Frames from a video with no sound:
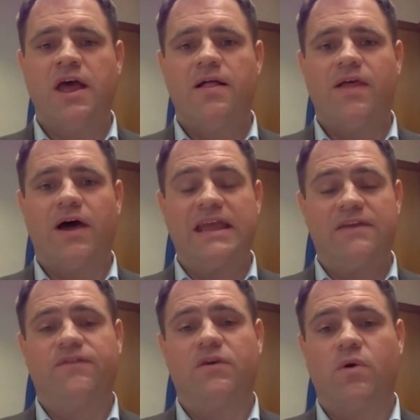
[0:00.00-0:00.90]
that if
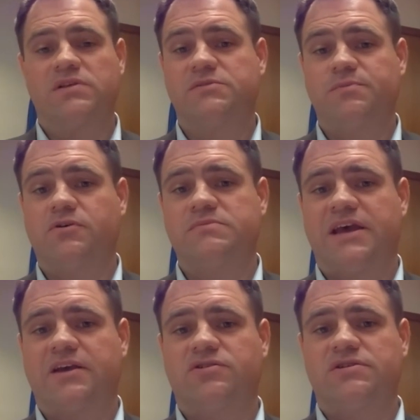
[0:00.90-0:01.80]
he was to become
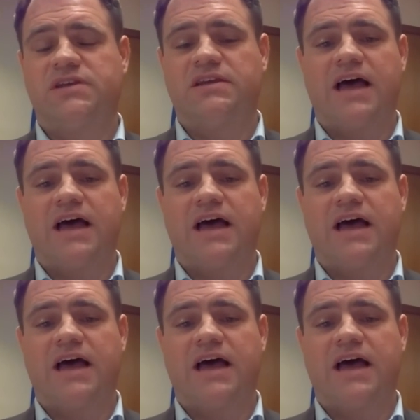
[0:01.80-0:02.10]
Secretary of State